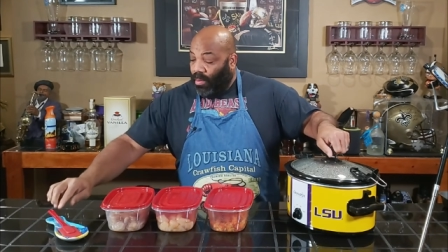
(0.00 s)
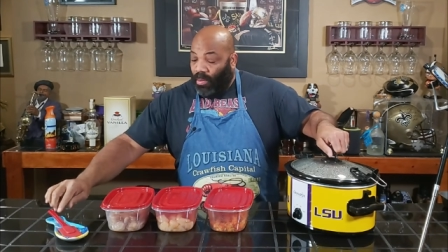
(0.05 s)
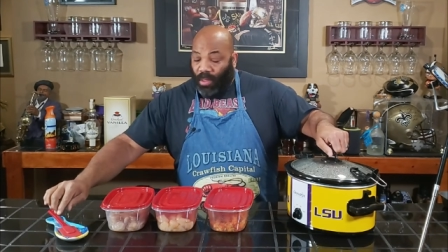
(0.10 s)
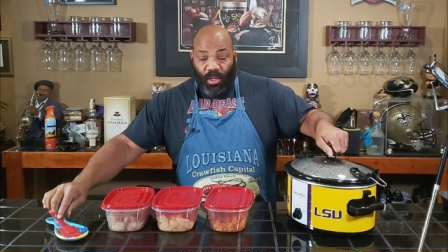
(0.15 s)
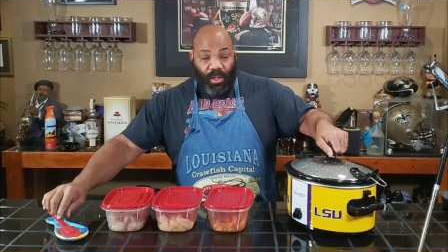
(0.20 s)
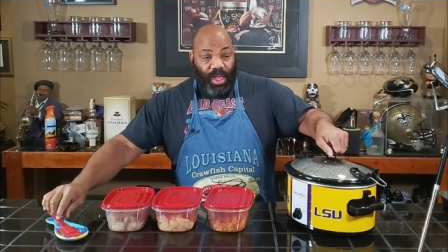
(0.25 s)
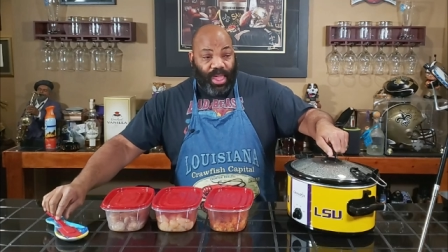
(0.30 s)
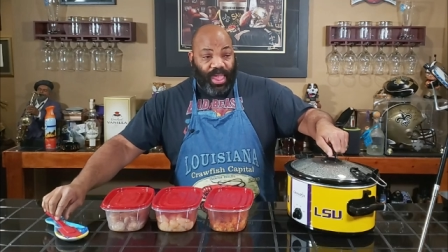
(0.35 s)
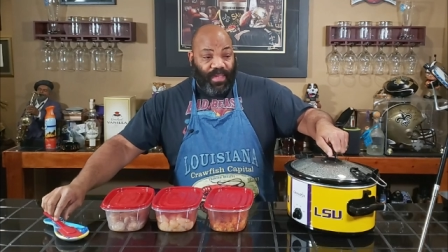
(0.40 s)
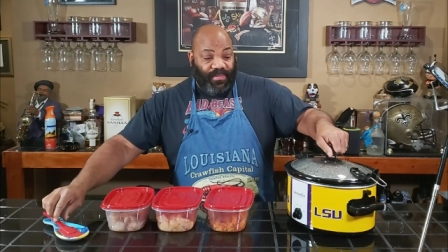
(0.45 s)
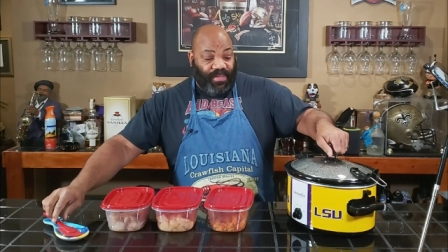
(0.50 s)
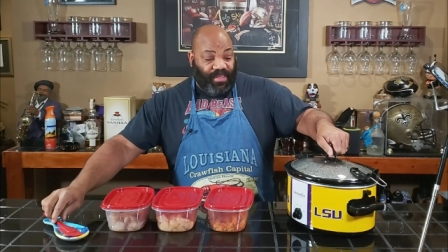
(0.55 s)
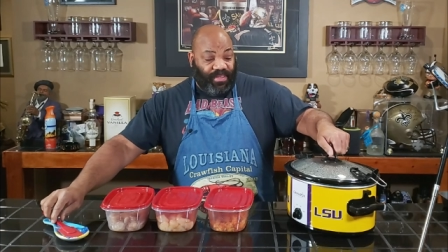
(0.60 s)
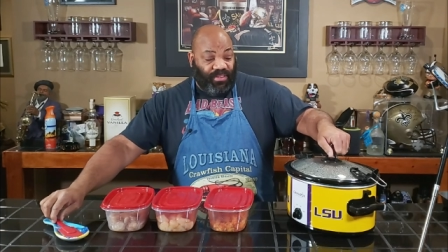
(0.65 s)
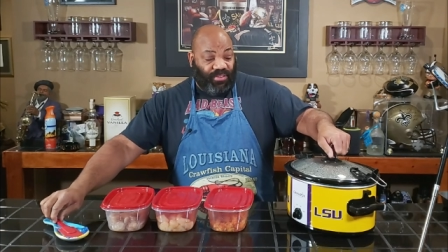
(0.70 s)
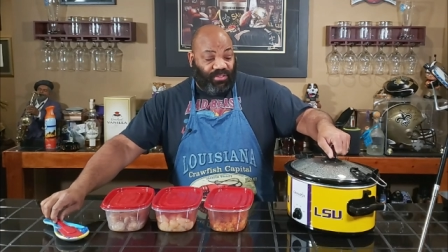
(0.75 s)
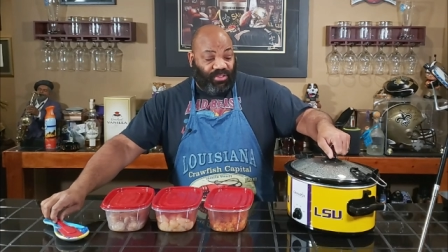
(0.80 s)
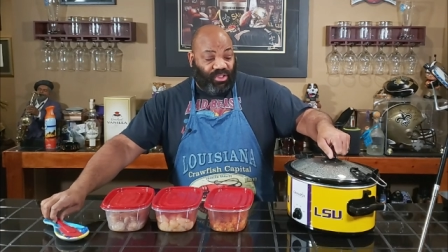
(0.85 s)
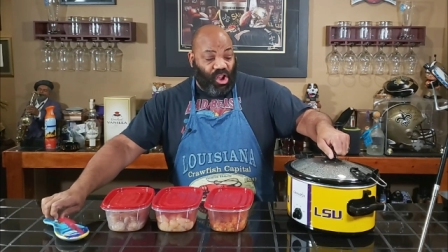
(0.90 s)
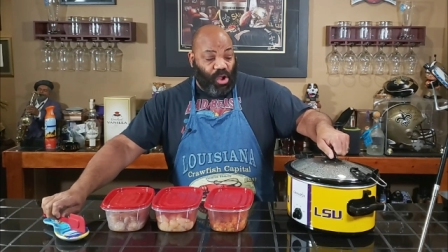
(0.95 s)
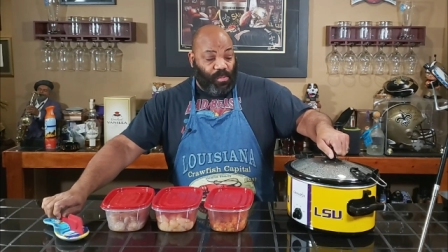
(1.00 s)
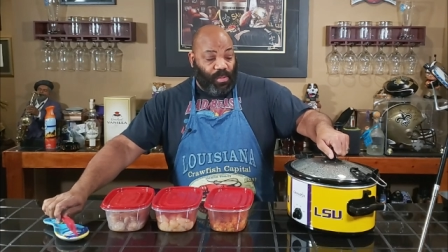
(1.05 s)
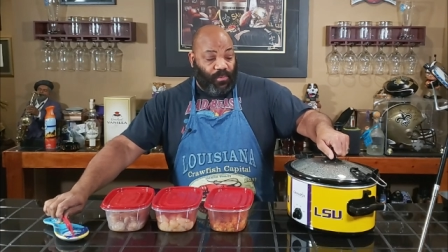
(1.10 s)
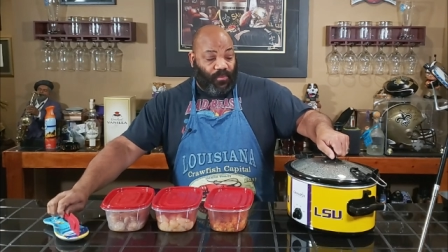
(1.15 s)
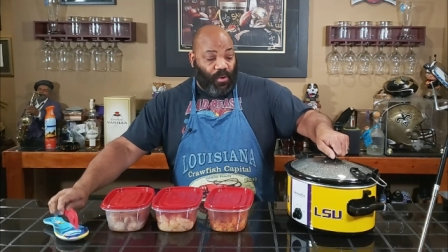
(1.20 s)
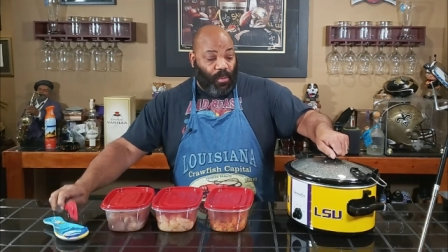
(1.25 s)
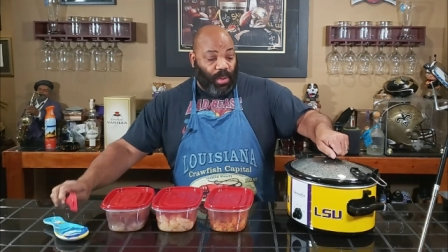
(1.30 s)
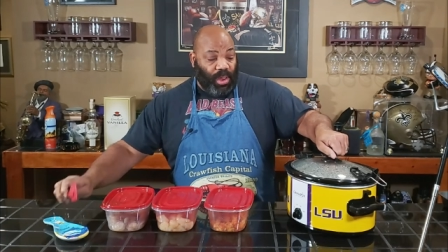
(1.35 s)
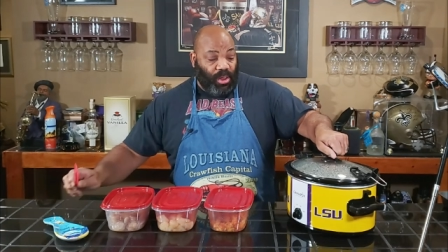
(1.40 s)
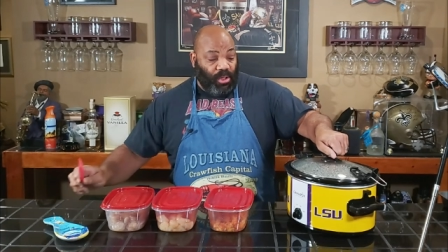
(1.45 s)
We'll go ahead and give this a stir
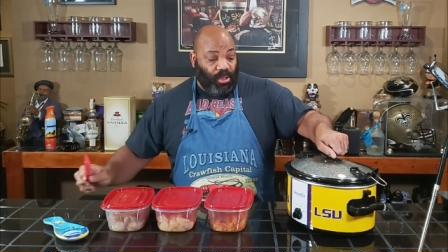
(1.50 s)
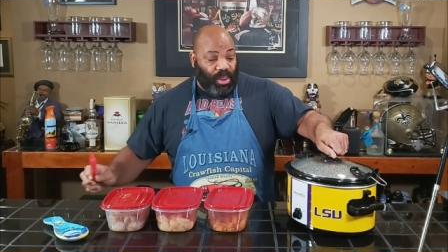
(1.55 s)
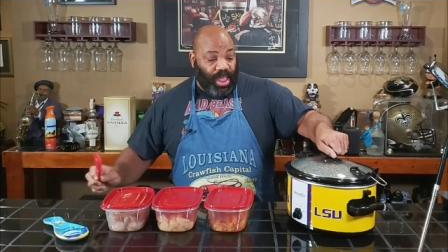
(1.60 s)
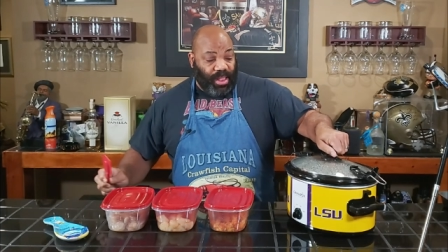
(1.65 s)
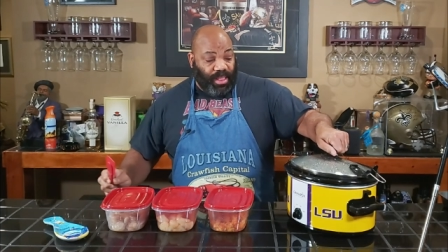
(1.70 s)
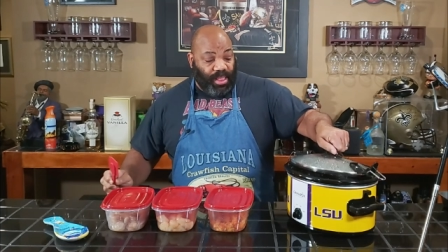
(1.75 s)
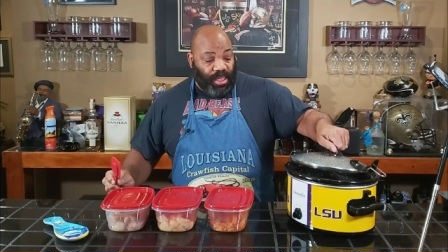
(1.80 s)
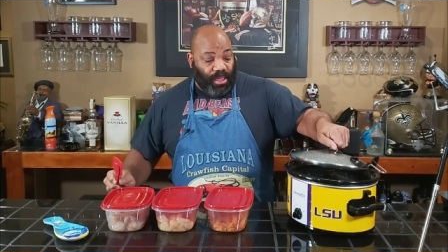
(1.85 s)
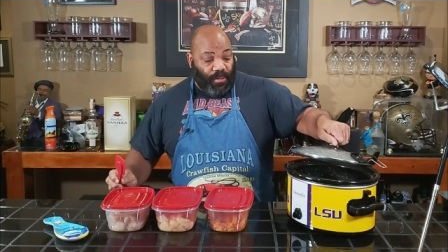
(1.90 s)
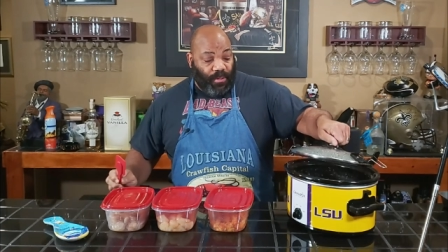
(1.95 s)
before we do that,